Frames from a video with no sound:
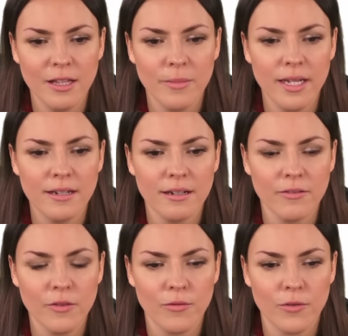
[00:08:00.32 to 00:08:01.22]
element
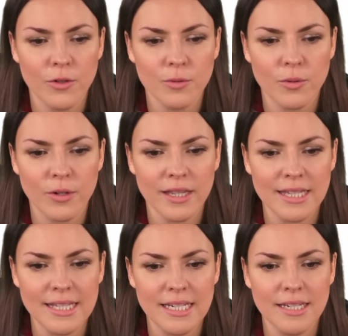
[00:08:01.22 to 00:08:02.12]
of the first
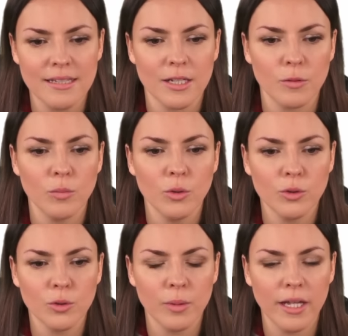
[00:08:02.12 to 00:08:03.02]
parentheses and
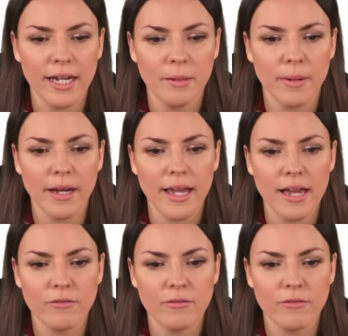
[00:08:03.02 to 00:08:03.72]
multiply it by